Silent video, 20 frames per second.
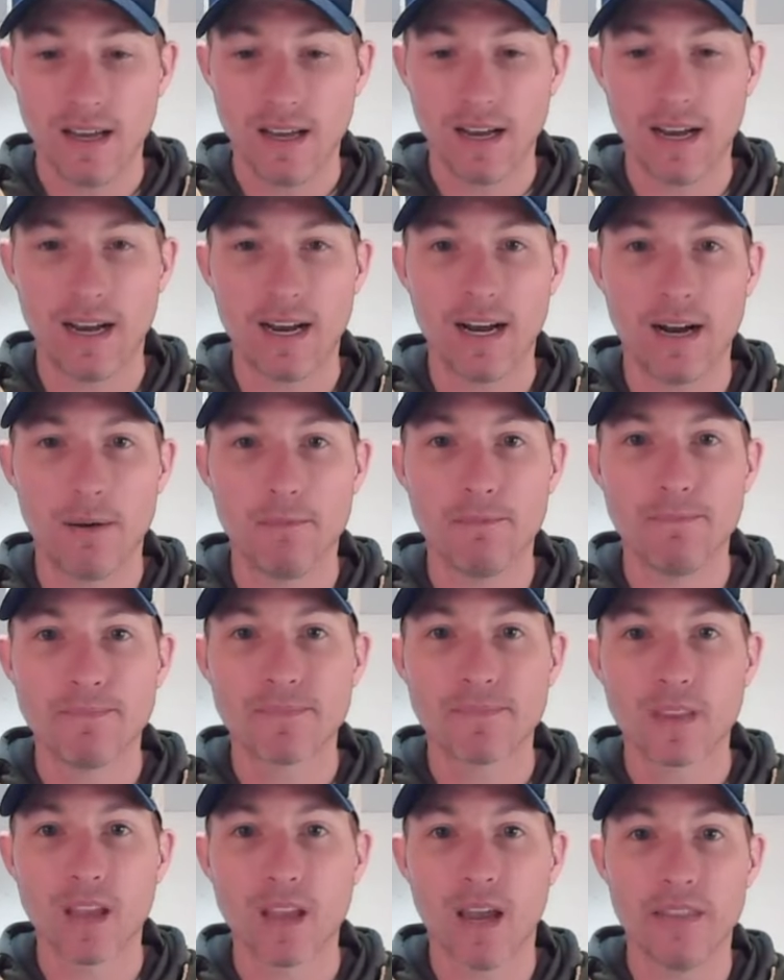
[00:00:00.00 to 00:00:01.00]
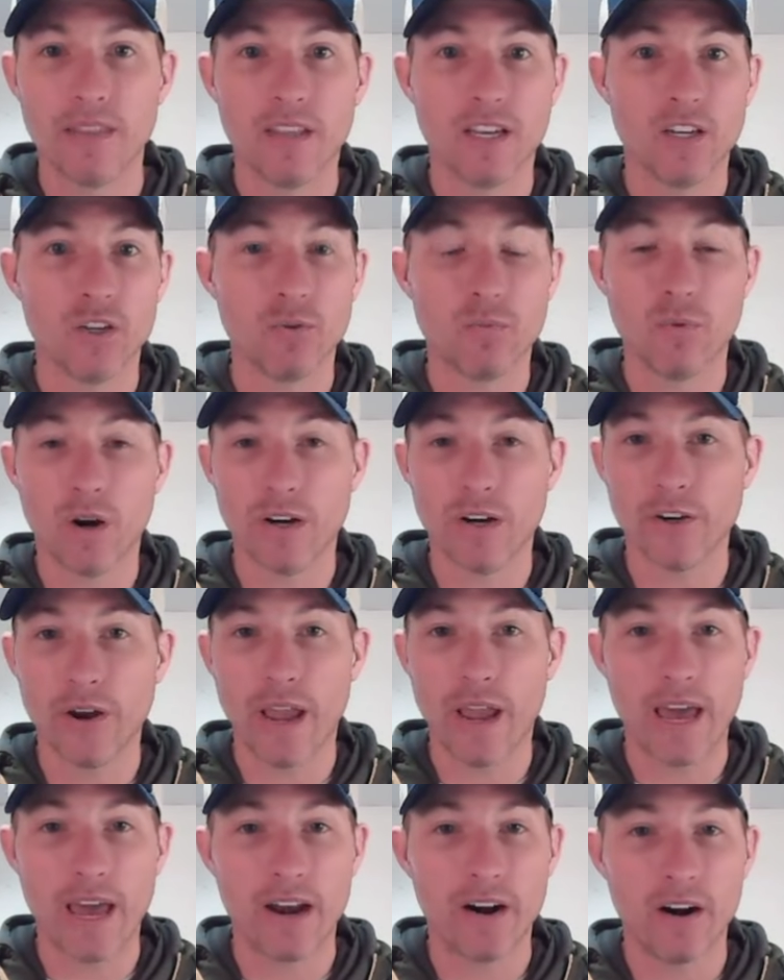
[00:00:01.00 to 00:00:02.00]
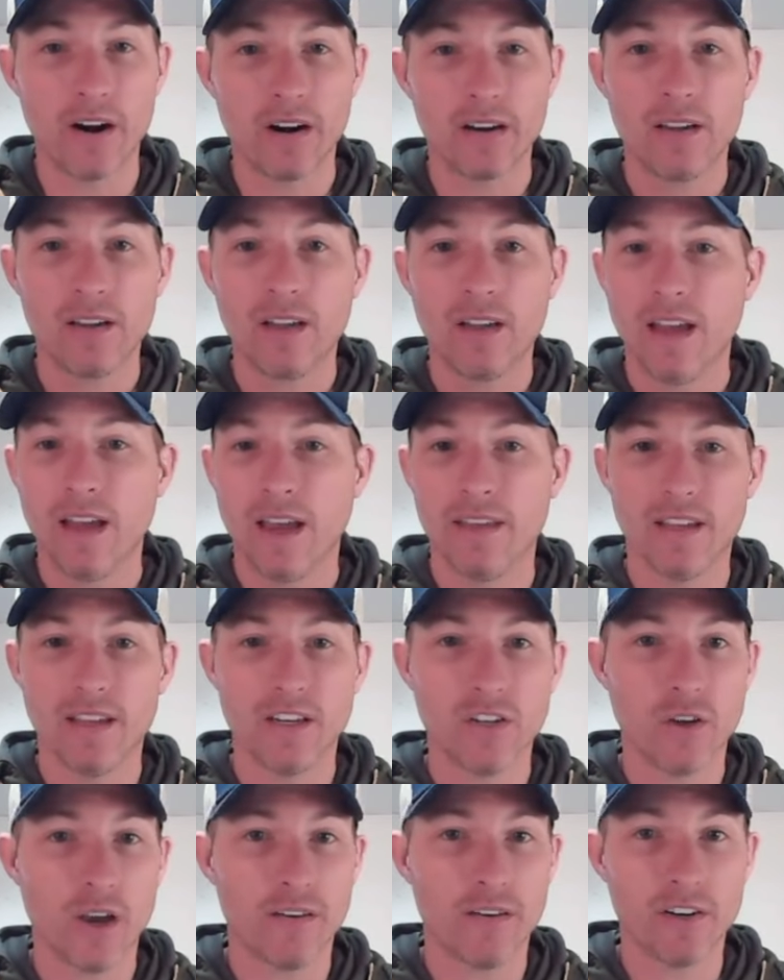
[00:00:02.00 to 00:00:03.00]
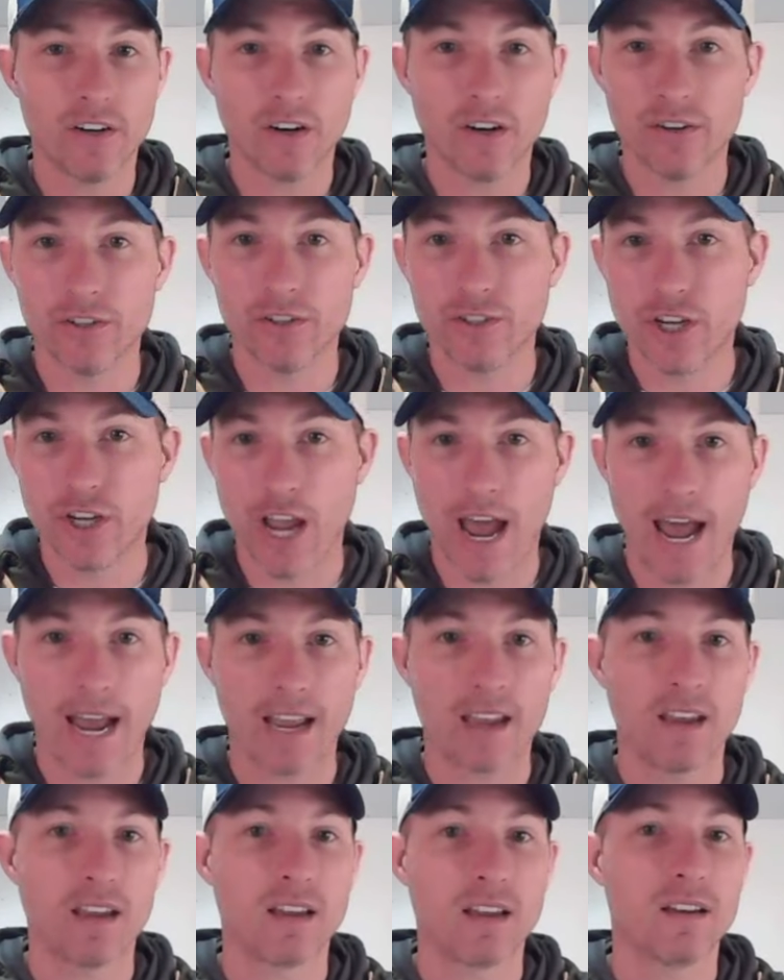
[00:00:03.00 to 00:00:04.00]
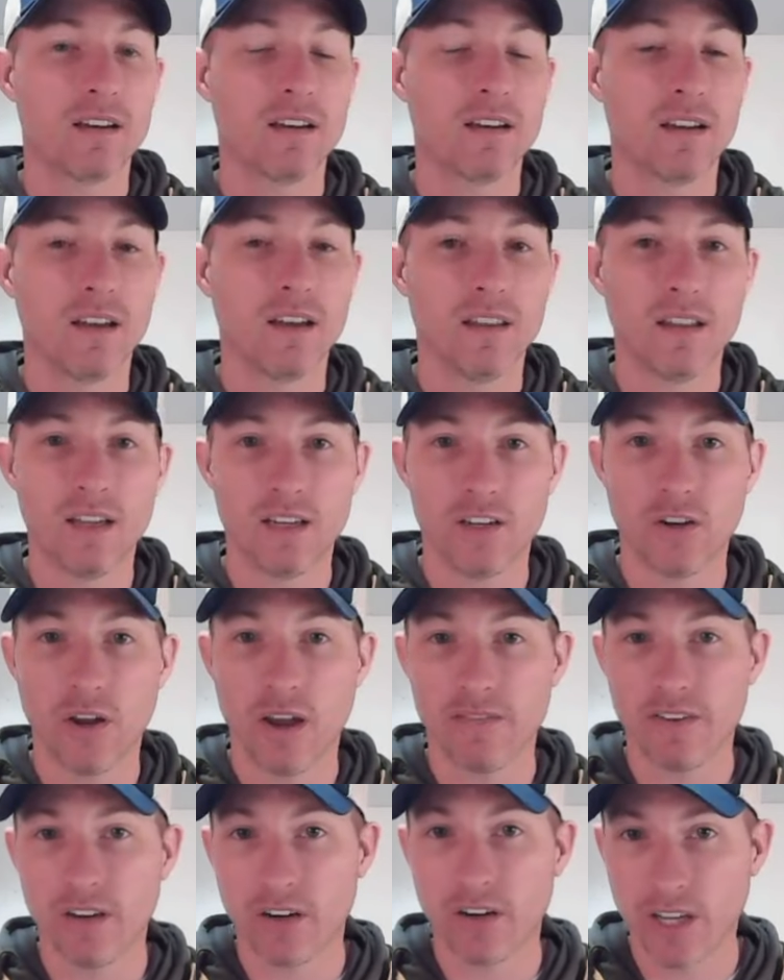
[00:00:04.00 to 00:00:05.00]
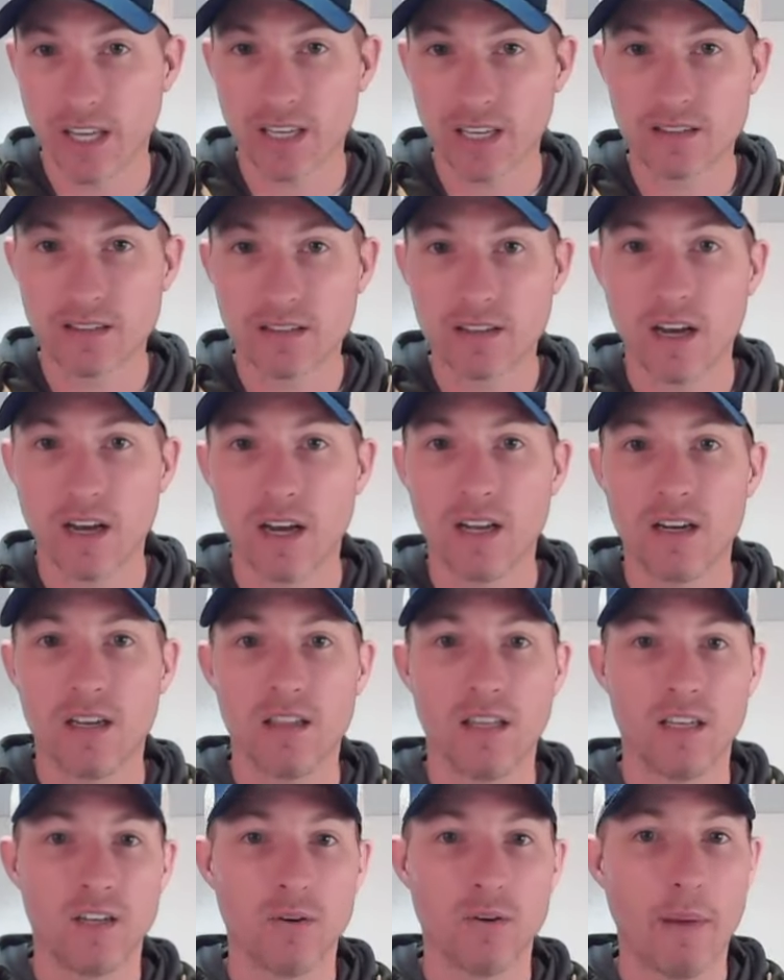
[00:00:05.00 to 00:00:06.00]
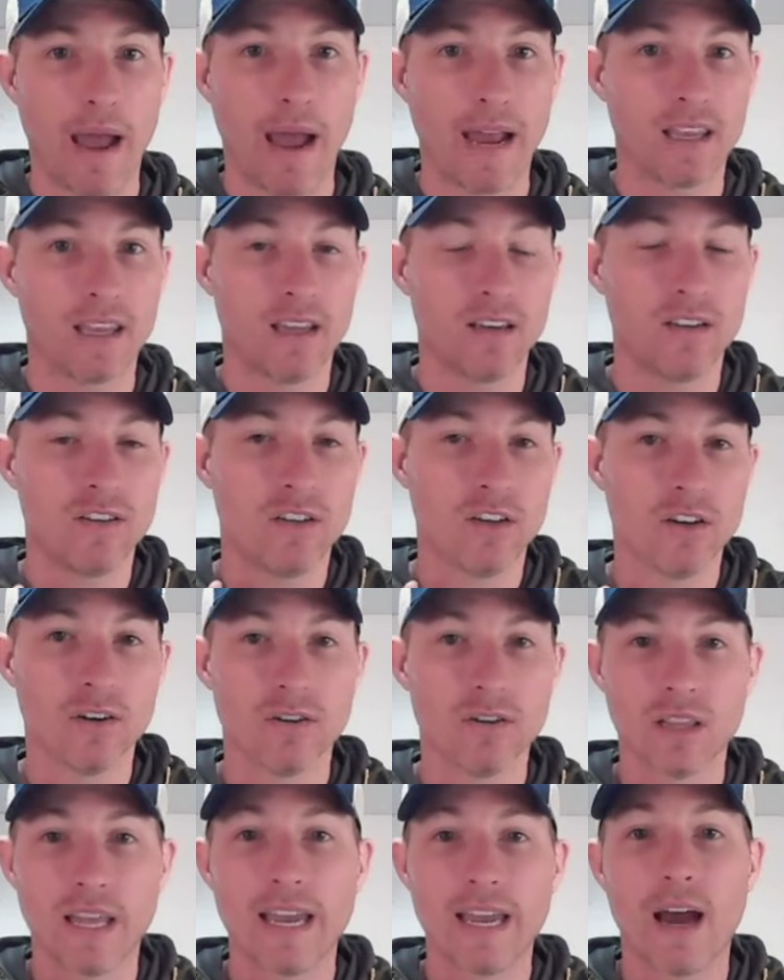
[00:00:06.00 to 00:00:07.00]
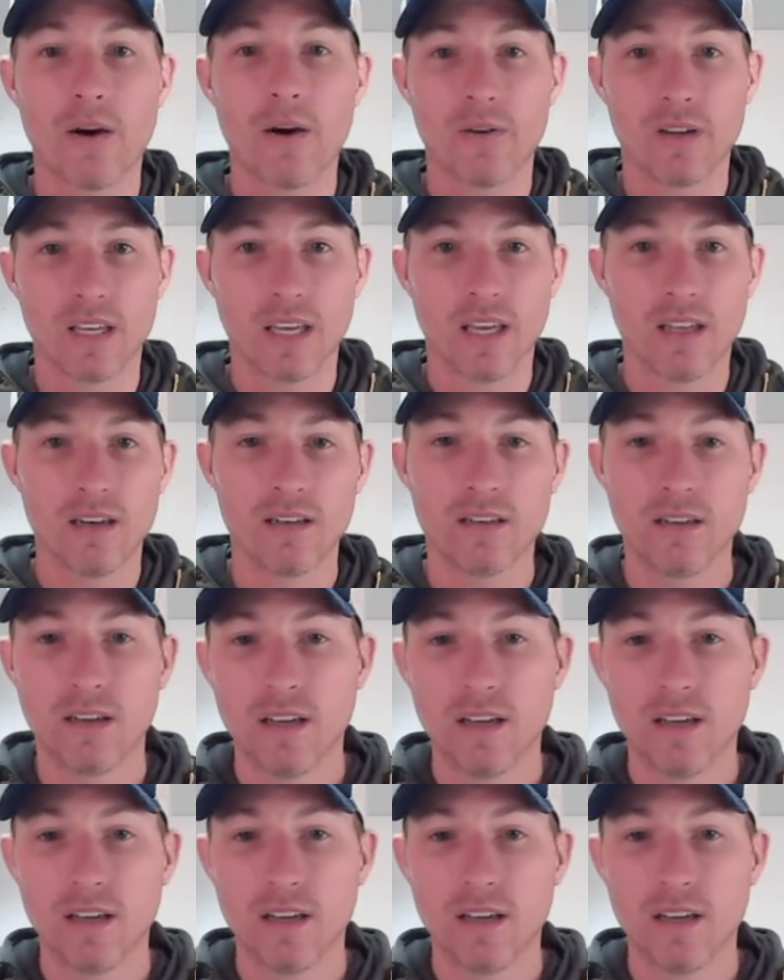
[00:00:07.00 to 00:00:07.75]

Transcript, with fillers: Um, and then you run your header and then you have another jack and then you have your king stud and then you back into your layout again.